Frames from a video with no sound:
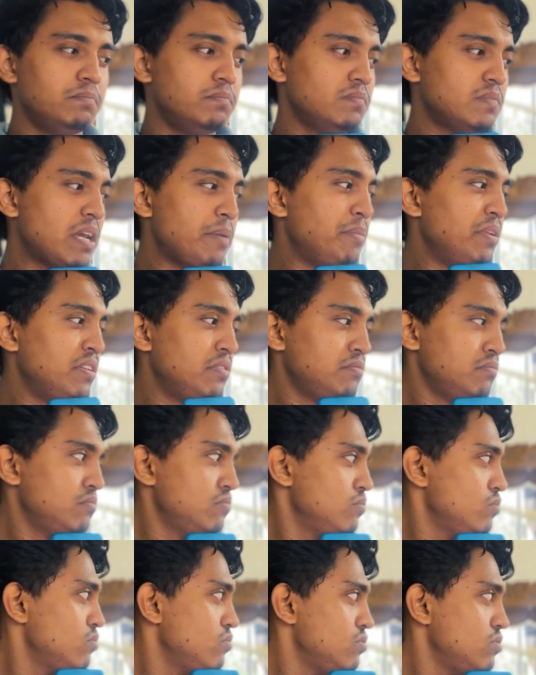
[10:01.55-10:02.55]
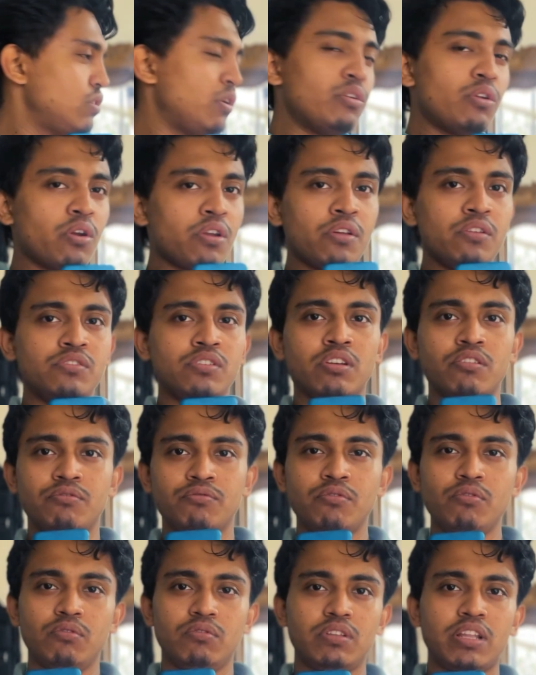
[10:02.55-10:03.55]
I mean, you're not using your
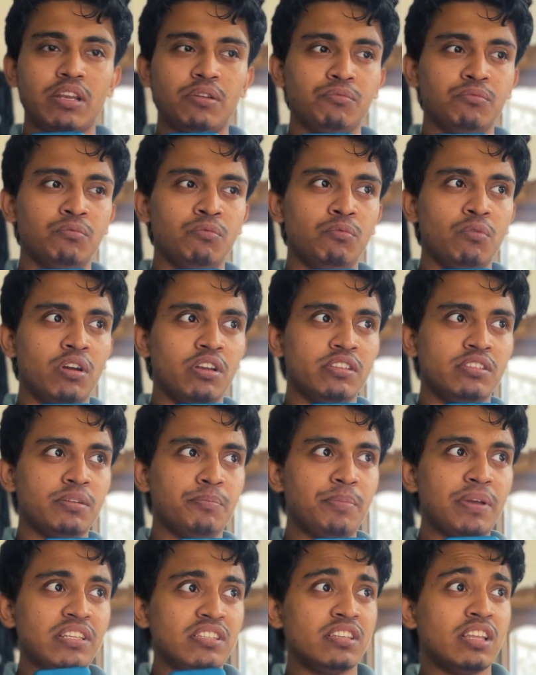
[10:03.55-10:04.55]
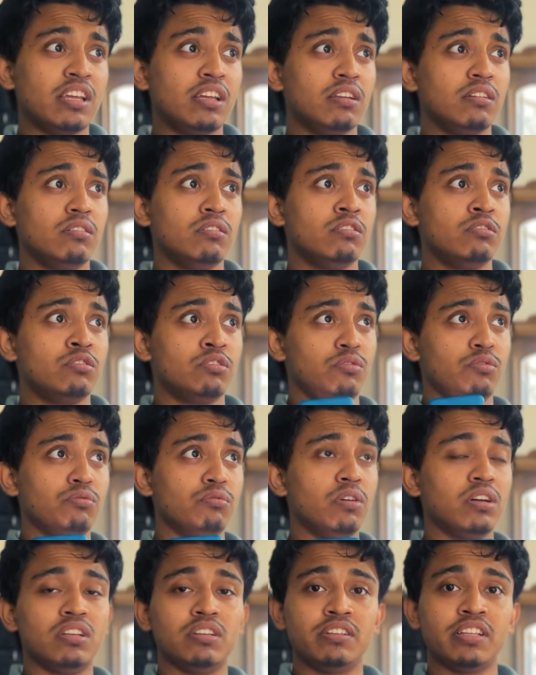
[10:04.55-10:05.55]
phone, then what is the best thing to do
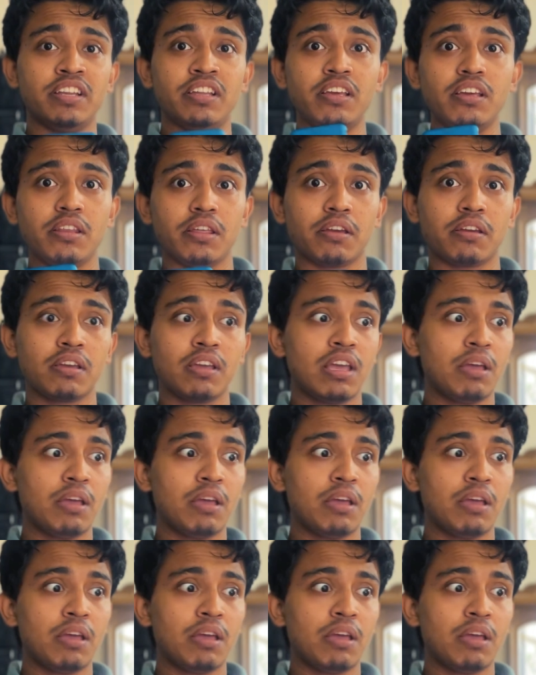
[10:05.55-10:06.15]
other than eating?